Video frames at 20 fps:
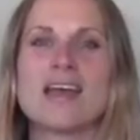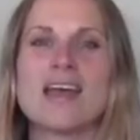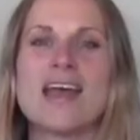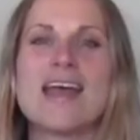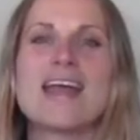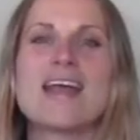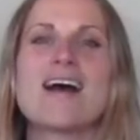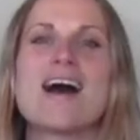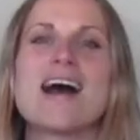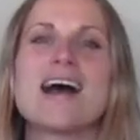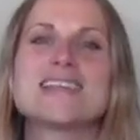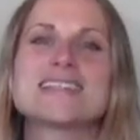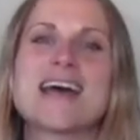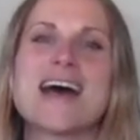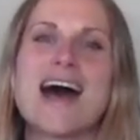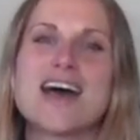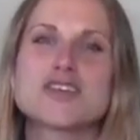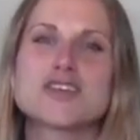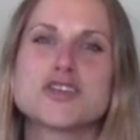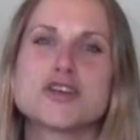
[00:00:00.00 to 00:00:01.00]
Hey guys,
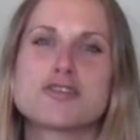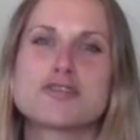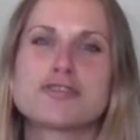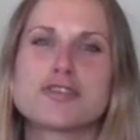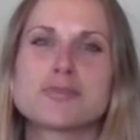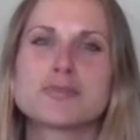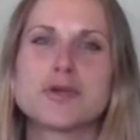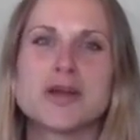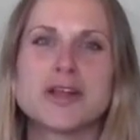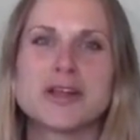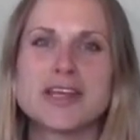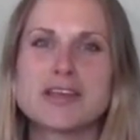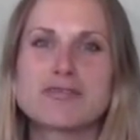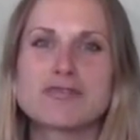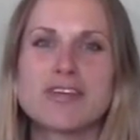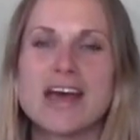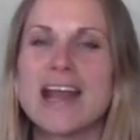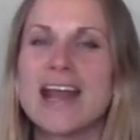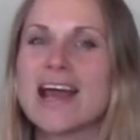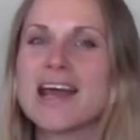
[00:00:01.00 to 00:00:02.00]
Ash here from Really
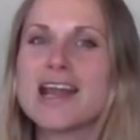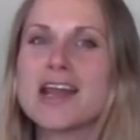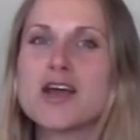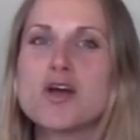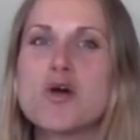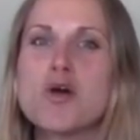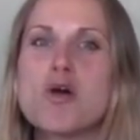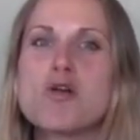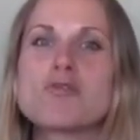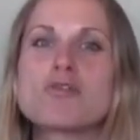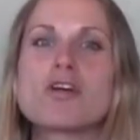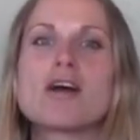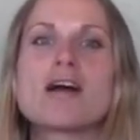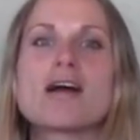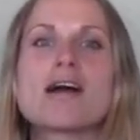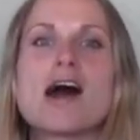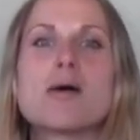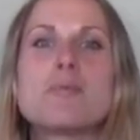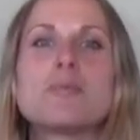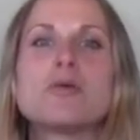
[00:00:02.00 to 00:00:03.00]
Fit. I'm going to go over a
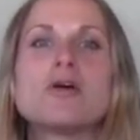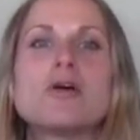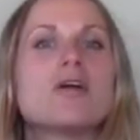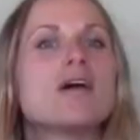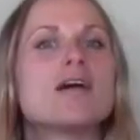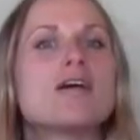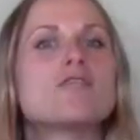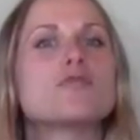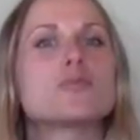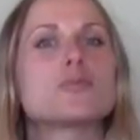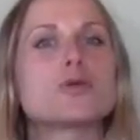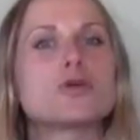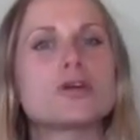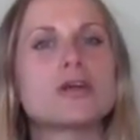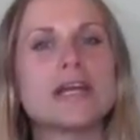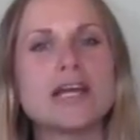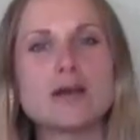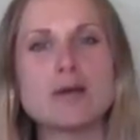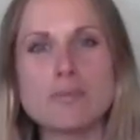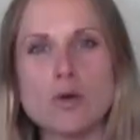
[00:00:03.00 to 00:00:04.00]
couple of
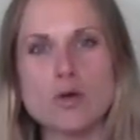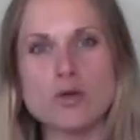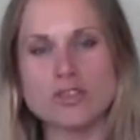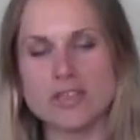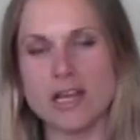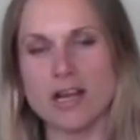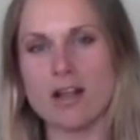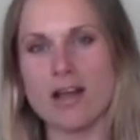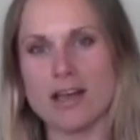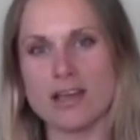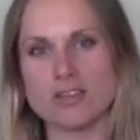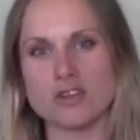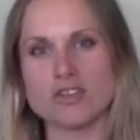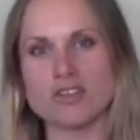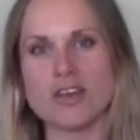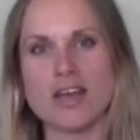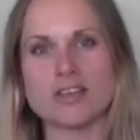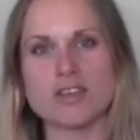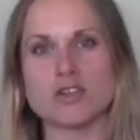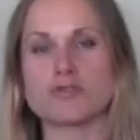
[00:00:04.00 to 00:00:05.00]
pre and postnatal
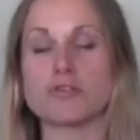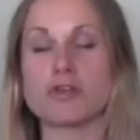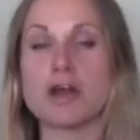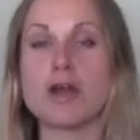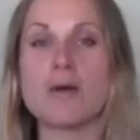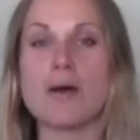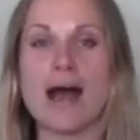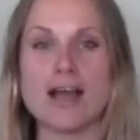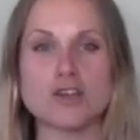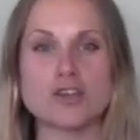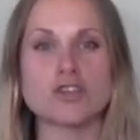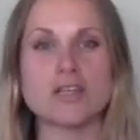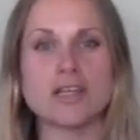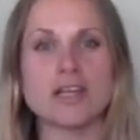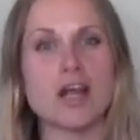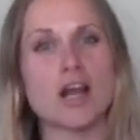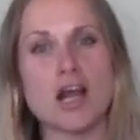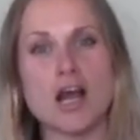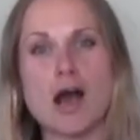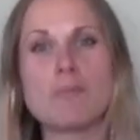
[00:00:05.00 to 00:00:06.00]
exercises for you. Actually,
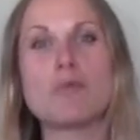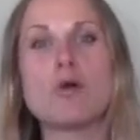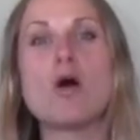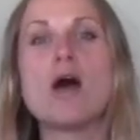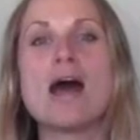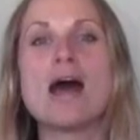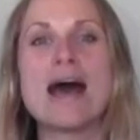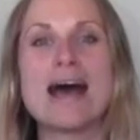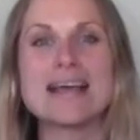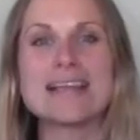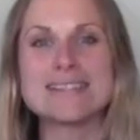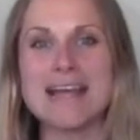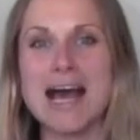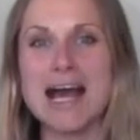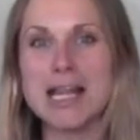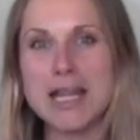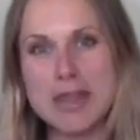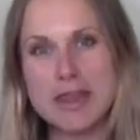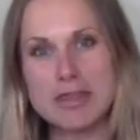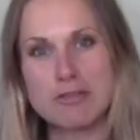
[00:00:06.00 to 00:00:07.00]
not a couple,
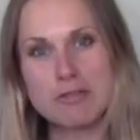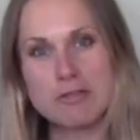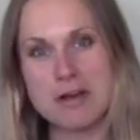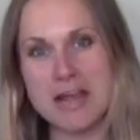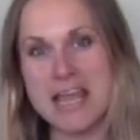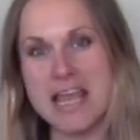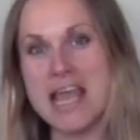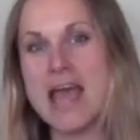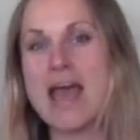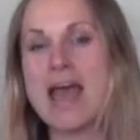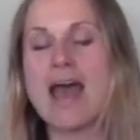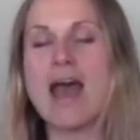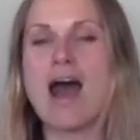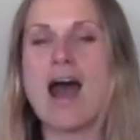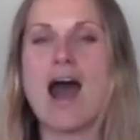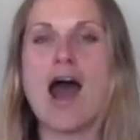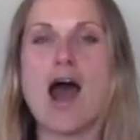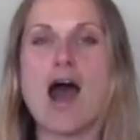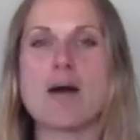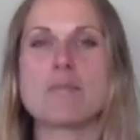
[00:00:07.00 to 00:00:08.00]
exactly three
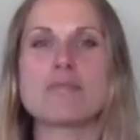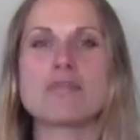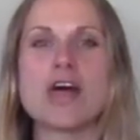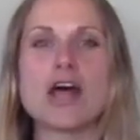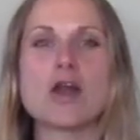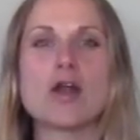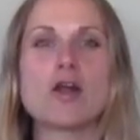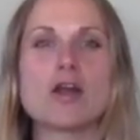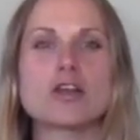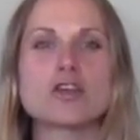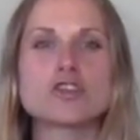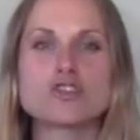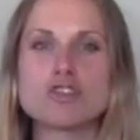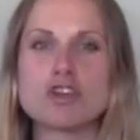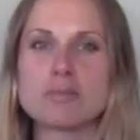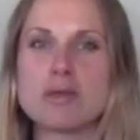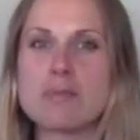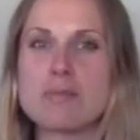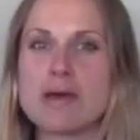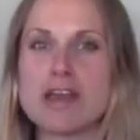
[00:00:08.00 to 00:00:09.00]
that are
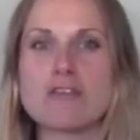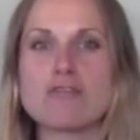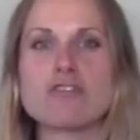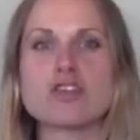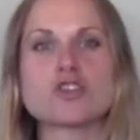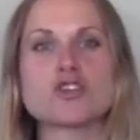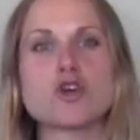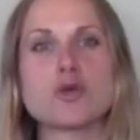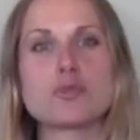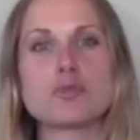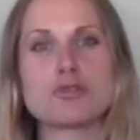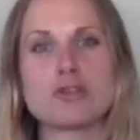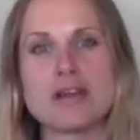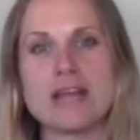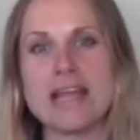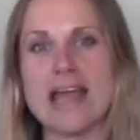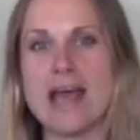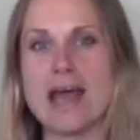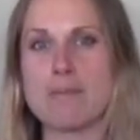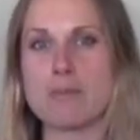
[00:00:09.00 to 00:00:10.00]
extremely beneficial
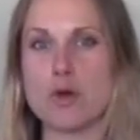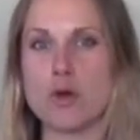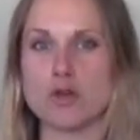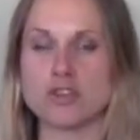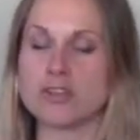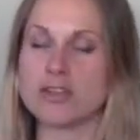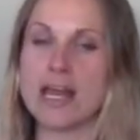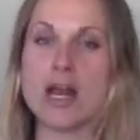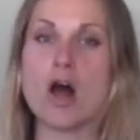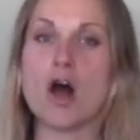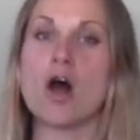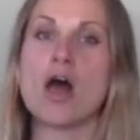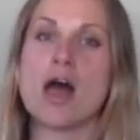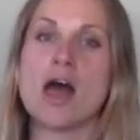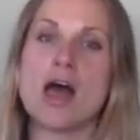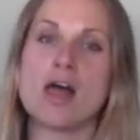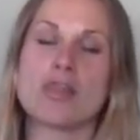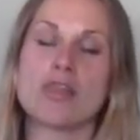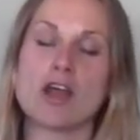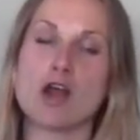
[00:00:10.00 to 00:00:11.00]
pre and postnatal.
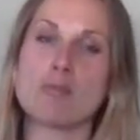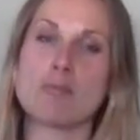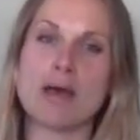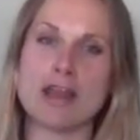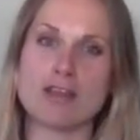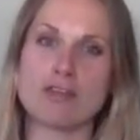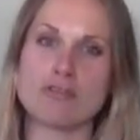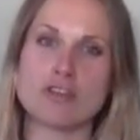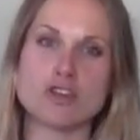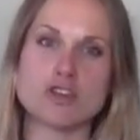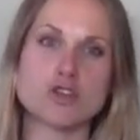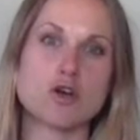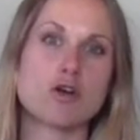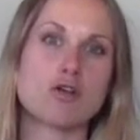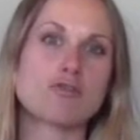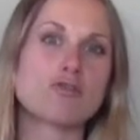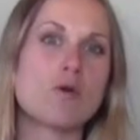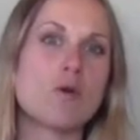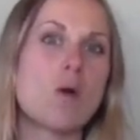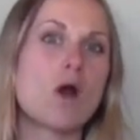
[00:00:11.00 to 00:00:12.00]
They're beneficial
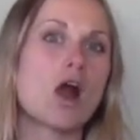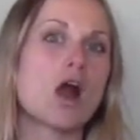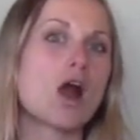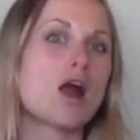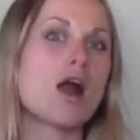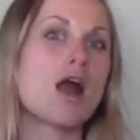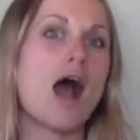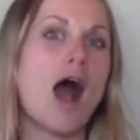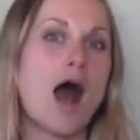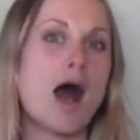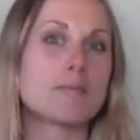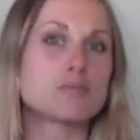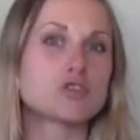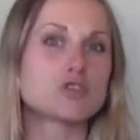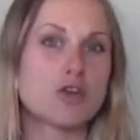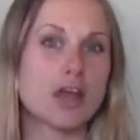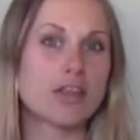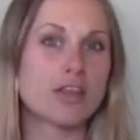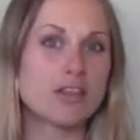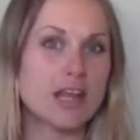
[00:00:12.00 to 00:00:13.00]
for
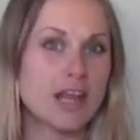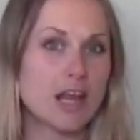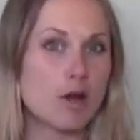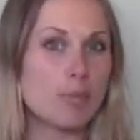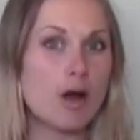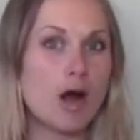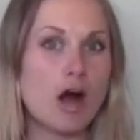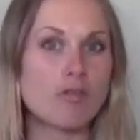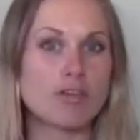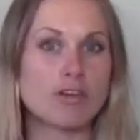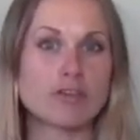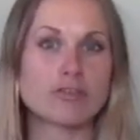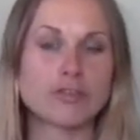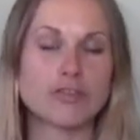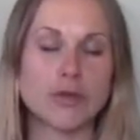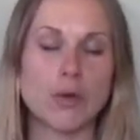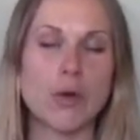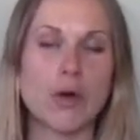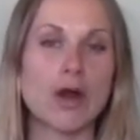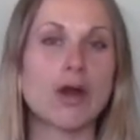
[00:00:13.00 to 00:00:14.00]
strengthening your pelvic
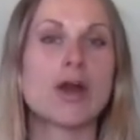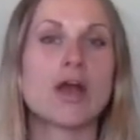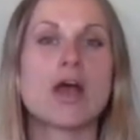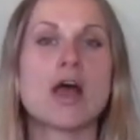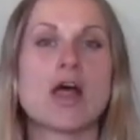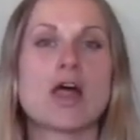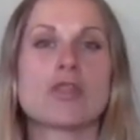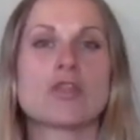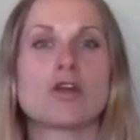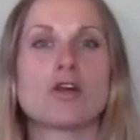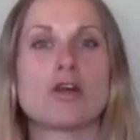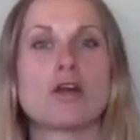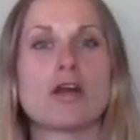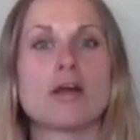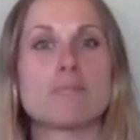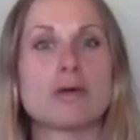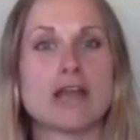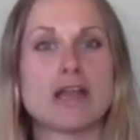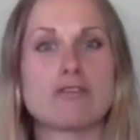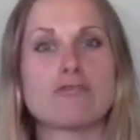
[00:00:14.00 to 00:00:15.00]
floor.
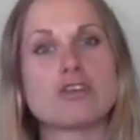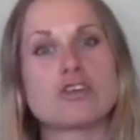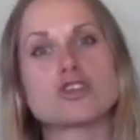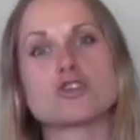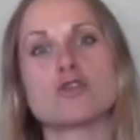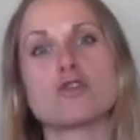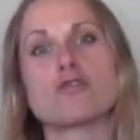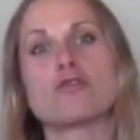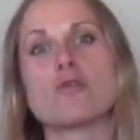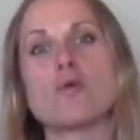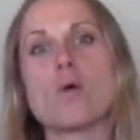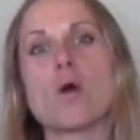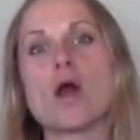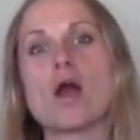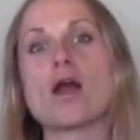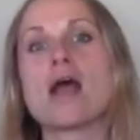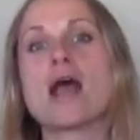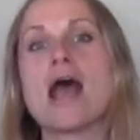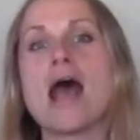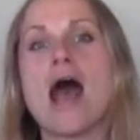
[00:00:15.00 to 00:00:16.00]
They're beneficial
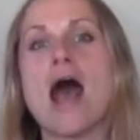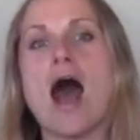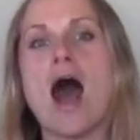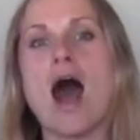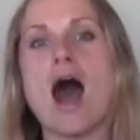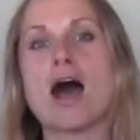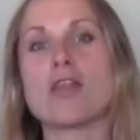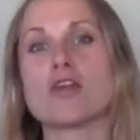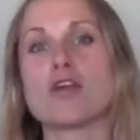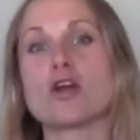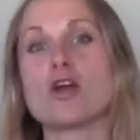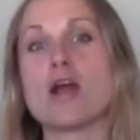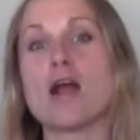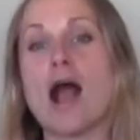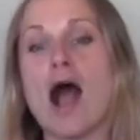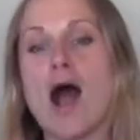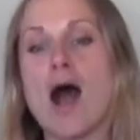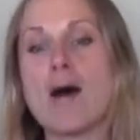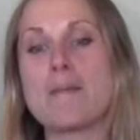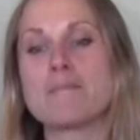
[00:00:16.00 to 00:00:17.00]
for either
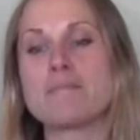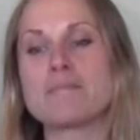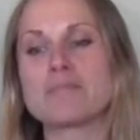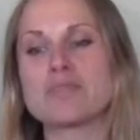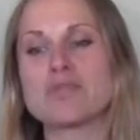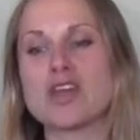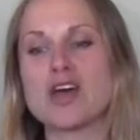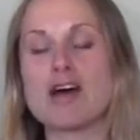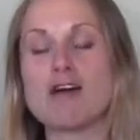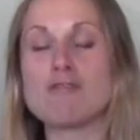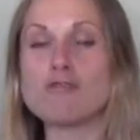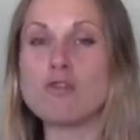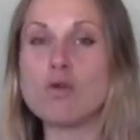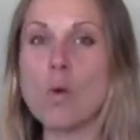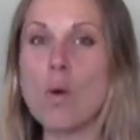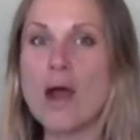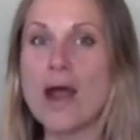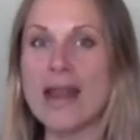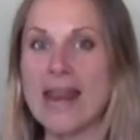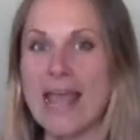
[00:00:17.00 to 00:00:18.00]

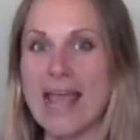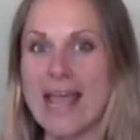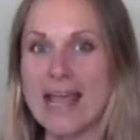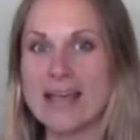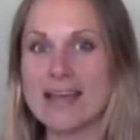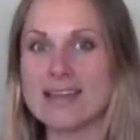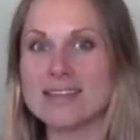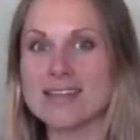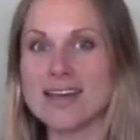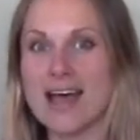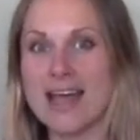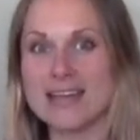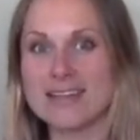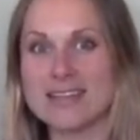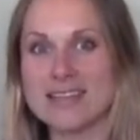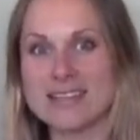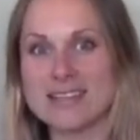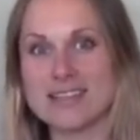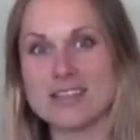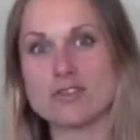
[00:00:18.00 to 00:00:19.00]
avoiding
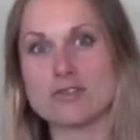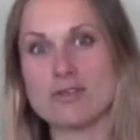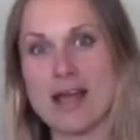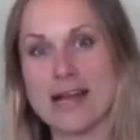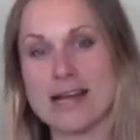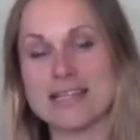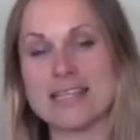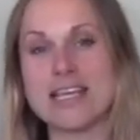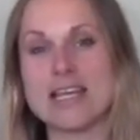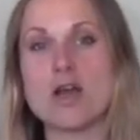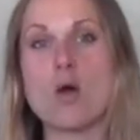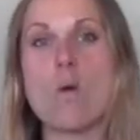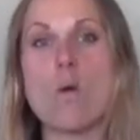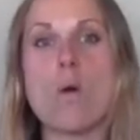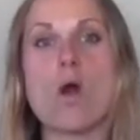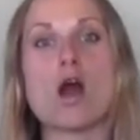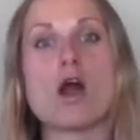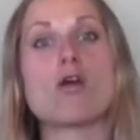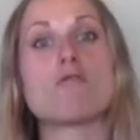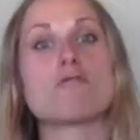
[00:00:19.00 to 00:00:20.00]
diastasis recti
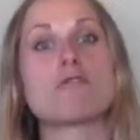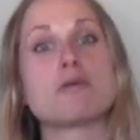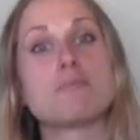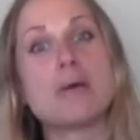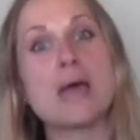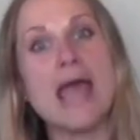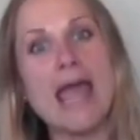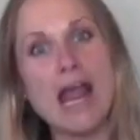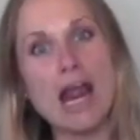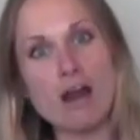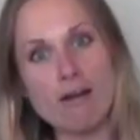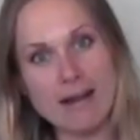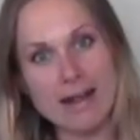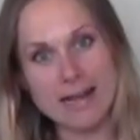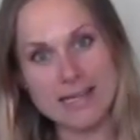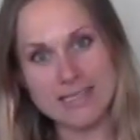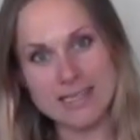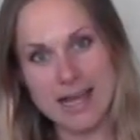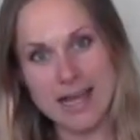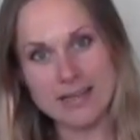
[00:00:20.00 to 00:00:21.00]
or
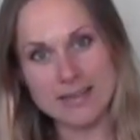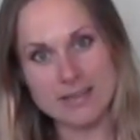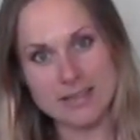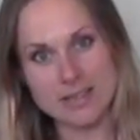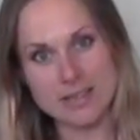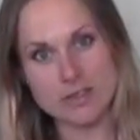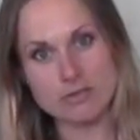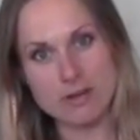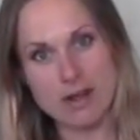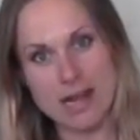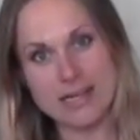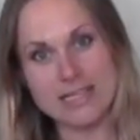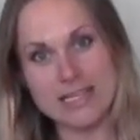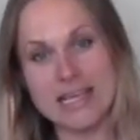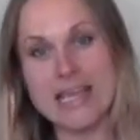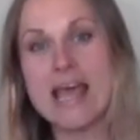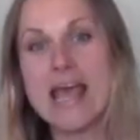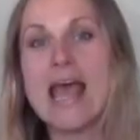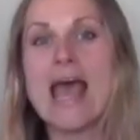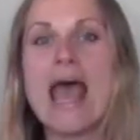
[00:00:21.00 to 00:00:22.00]
repairing diastasis
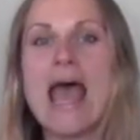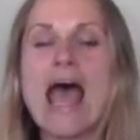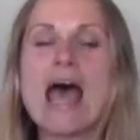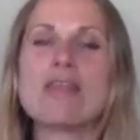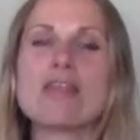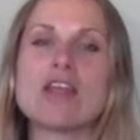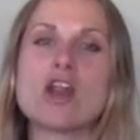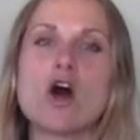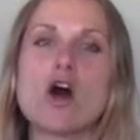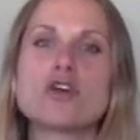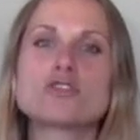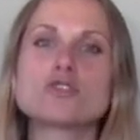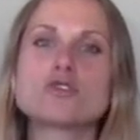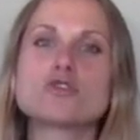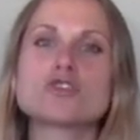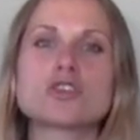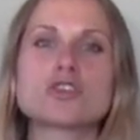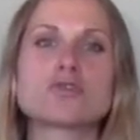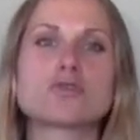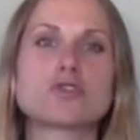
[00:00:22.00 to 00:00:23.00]
recti, and then also
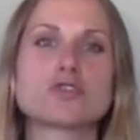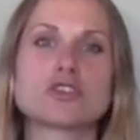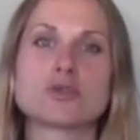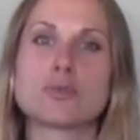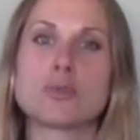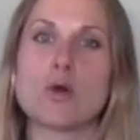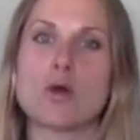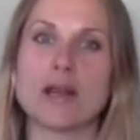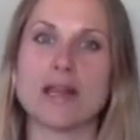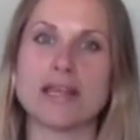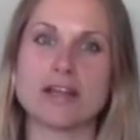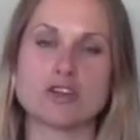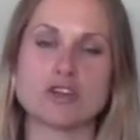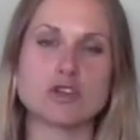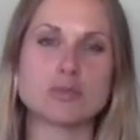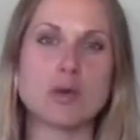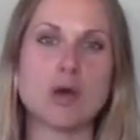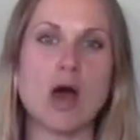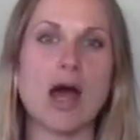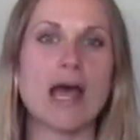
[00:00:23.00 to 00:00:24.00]
just for supporting your
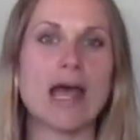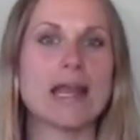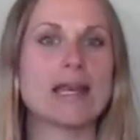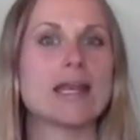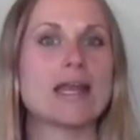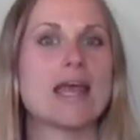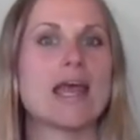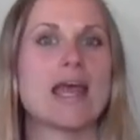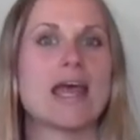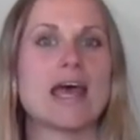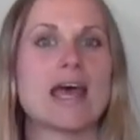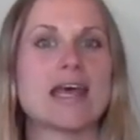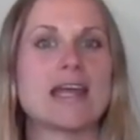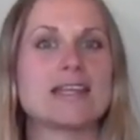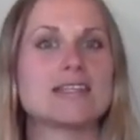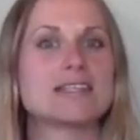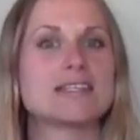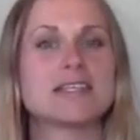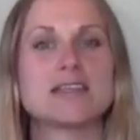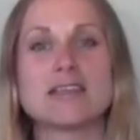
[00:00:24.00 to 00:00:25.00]
spine
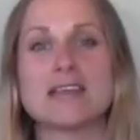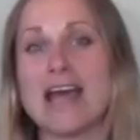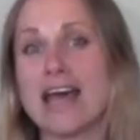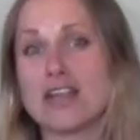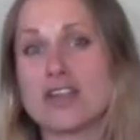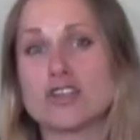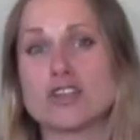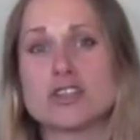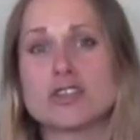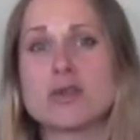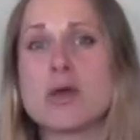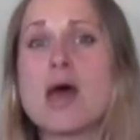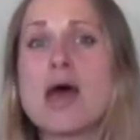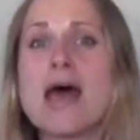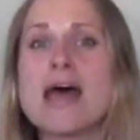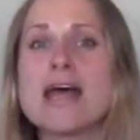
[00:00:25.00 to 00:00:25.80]
and yeah, just